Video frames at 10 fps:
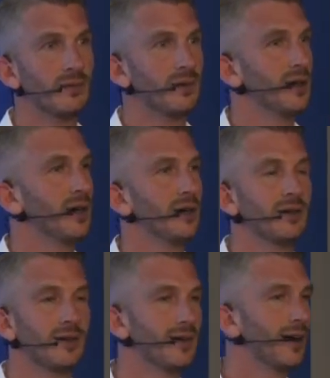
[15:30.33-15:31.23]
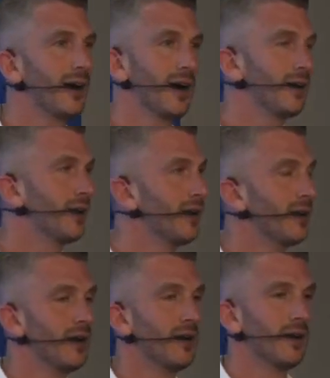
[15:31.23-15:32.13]
Yeah, okay.
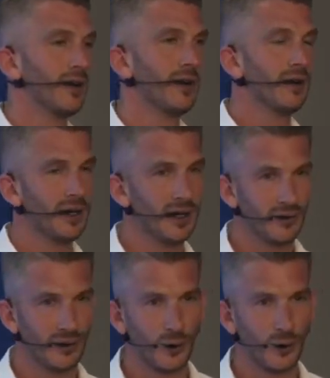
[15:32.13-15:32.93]
Here's